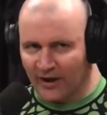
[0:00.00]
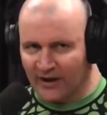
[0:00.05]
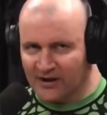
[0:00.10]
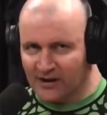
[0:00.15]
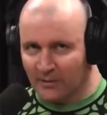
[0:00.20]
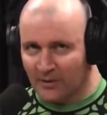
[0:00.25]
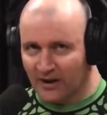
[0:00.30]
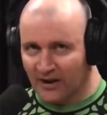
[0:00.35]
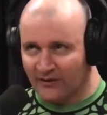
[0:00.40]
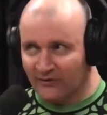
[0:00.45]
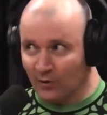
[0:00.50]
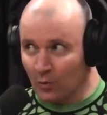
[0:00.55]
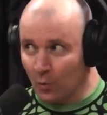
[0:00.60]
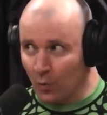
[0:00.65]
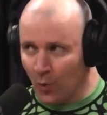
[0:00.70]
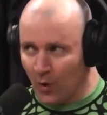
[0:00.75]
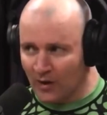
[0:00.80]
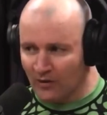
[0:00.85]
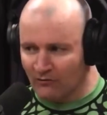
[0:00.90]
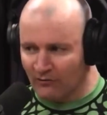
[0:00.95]
I'm going to give you
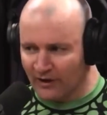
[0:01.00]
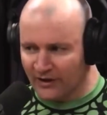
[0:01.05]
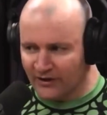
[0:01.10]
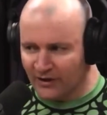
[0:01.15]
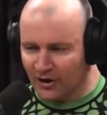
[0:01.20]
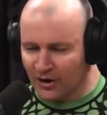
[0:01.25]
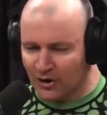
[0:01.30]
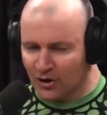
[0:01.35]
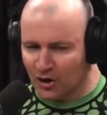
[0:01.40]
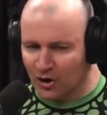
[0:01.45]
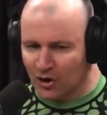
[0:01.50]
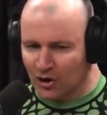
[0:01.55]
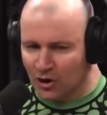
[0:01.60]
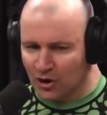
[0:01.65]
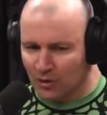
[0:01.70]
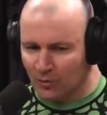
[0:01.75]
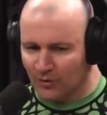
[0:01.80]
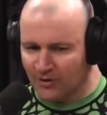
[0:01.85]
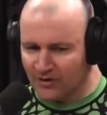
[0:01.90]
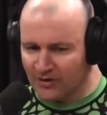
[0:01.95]
one rendition,
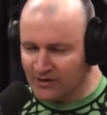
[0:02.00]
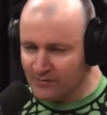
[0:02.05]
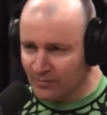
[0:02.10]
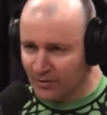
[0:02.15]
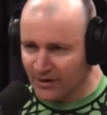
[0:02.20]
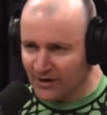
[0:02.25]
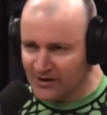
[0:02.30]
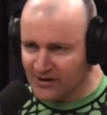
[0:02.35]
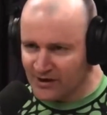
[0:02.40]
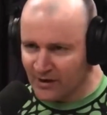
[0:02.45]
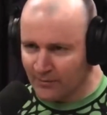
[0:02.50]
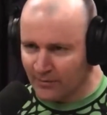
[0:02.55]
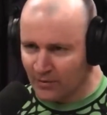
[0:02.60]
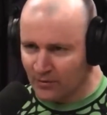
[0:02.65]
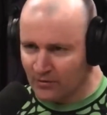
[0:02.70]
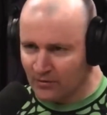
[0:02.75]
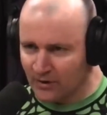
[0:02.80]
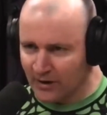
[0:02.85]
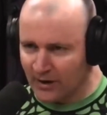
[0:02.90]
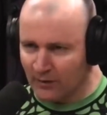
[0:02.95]
which is pretty simple
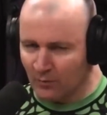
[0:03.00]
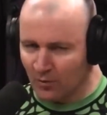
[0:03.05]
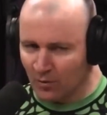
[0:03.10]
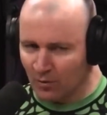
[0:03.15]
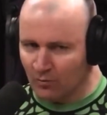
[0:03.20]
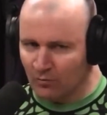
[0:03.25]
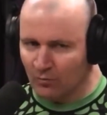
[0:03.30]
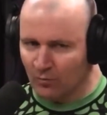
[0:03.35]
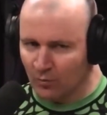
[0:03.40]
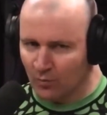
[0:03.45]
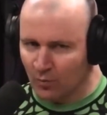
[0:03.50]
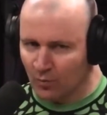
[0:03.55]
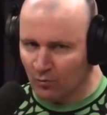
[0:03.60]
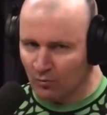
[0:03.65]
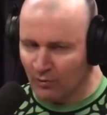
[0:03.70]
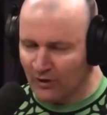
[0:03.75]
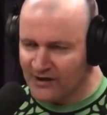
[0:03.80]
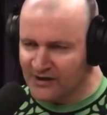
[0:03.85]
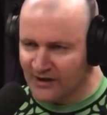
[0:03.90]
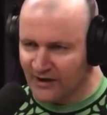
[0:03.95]
and will
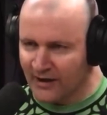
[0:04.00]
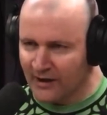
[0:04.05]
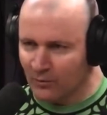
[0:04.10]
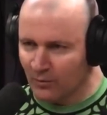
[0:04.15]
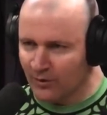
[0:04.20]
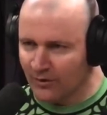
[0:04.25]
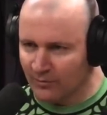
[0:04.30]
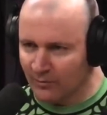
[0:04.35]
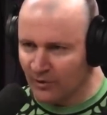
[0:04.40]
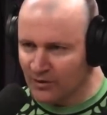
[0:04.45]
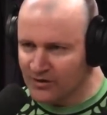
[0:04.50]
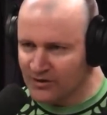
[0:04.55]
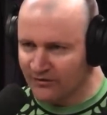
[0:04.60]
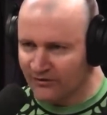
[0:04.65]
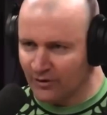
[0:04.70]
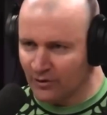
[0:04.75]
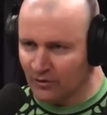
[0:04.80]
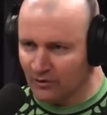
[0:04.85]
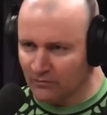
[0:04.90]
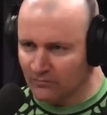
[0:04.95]
resonate with most of
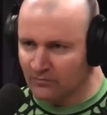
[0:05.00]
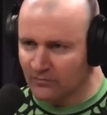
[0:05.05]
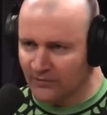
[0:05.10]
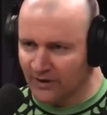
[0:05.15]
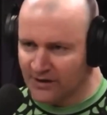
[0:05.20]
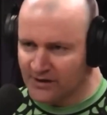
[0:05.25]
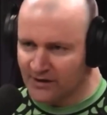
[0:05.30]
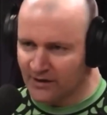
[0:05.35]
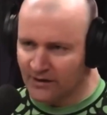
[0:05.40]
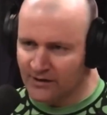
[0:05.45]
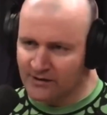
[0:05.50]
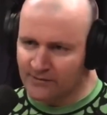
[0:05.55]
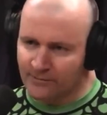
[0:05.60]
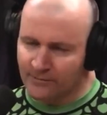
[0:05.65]
your listeners.